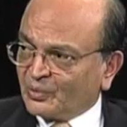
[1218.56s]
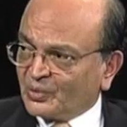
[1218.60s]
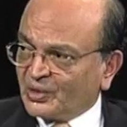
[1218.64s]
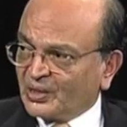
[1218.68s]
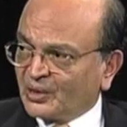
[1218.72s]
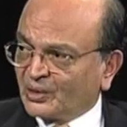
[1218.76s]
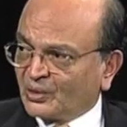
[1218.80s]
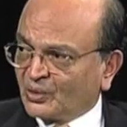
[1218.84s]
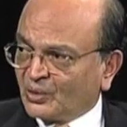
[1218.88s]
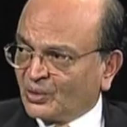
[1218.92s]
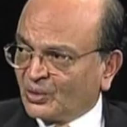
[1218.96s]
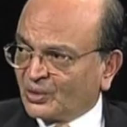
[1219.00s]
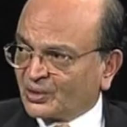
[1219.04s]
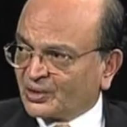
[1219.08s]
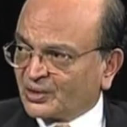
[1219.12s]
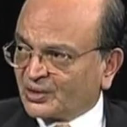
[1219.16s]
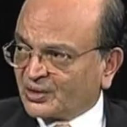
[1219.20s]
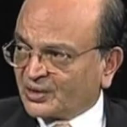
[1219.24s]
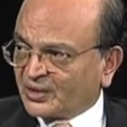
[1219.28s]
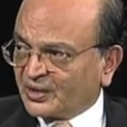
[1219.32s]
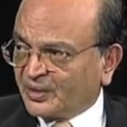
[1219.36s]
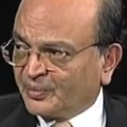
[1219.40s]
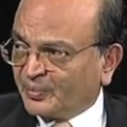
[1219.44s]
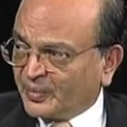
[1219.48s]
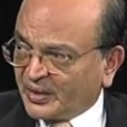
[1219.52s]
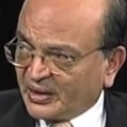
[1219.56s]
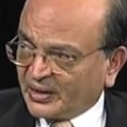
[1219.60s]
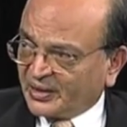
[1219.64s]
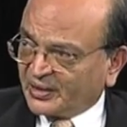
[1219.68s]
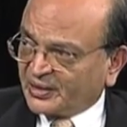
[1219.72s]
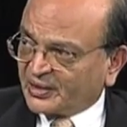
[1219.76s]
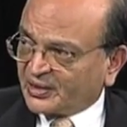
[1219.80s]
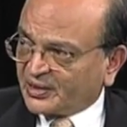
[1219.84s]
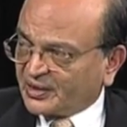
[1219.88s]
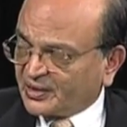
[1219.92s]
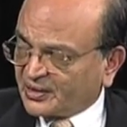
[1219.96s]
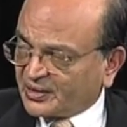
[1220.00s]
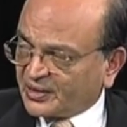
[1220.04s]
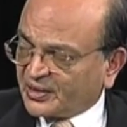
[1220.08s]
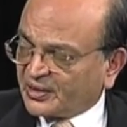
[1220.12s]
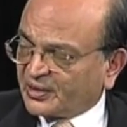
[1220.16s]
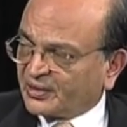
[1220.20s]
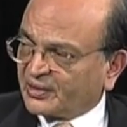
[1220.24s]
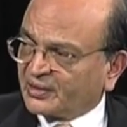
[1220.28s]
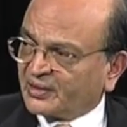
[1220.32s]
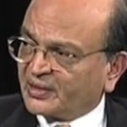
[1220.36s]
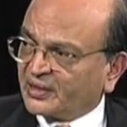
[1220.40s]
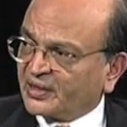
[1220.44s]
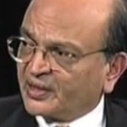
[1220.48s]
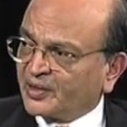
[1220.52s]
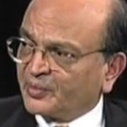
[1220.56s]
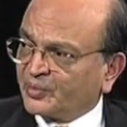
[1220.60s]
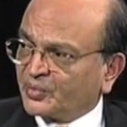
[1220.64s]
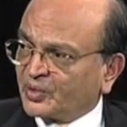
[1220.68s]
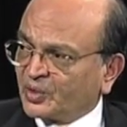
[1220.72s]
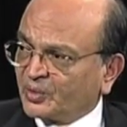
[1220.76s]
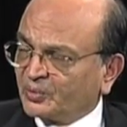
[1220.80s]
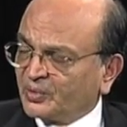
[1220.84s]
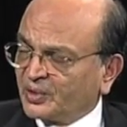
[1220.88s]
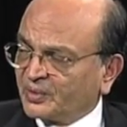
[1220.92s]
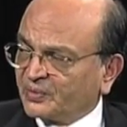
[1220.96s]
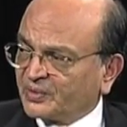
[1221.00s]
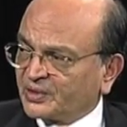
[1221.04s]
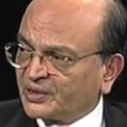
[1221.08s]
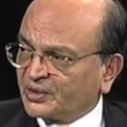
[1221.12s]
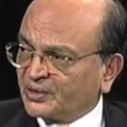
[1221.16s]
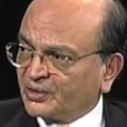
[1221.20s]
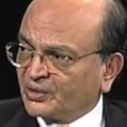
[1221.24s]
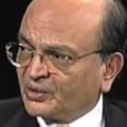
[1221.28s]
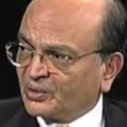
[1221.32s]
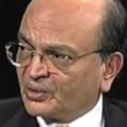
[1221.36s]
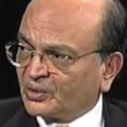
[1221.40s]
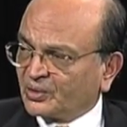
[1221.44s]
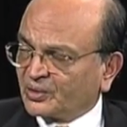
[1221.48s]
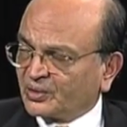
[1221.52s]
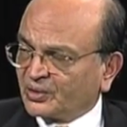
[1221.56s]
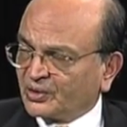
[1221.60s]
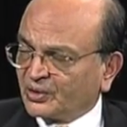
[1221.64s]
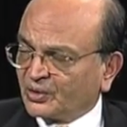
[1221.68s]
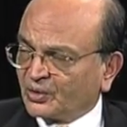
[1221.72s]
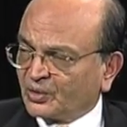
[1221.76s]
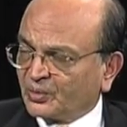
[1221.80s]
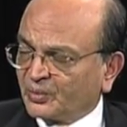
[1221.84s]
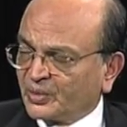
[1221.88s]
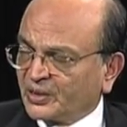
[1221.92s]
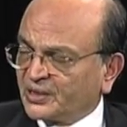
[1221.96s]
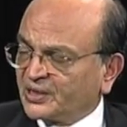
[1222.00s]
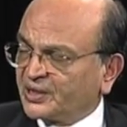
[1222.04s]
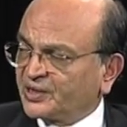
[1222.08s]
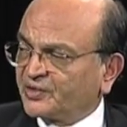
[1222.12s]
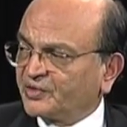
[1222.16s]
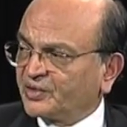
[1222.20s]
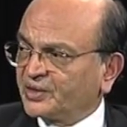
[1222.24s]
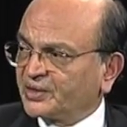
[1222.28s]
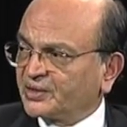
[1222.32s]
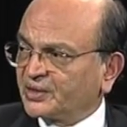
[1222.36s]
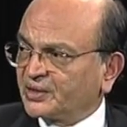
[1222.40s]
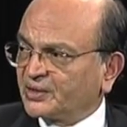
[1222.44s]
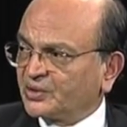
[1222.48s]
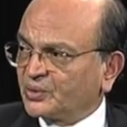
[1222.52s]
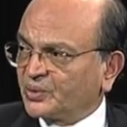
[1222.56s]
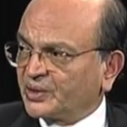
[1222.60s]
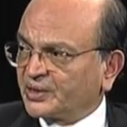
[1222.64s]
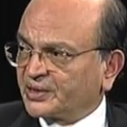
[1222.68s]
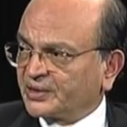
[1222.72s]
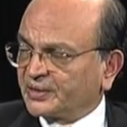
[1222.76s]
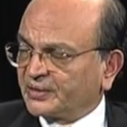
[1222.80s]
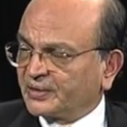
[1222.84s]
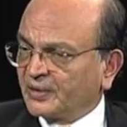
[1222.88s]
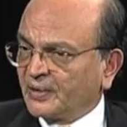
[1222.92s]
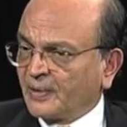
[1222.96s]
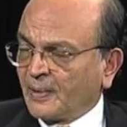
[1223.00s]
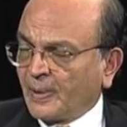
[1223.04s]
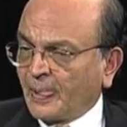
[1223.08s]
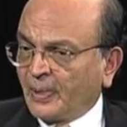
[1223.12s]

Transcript: will cause imbalances and, and problems in your, your budgetary situation.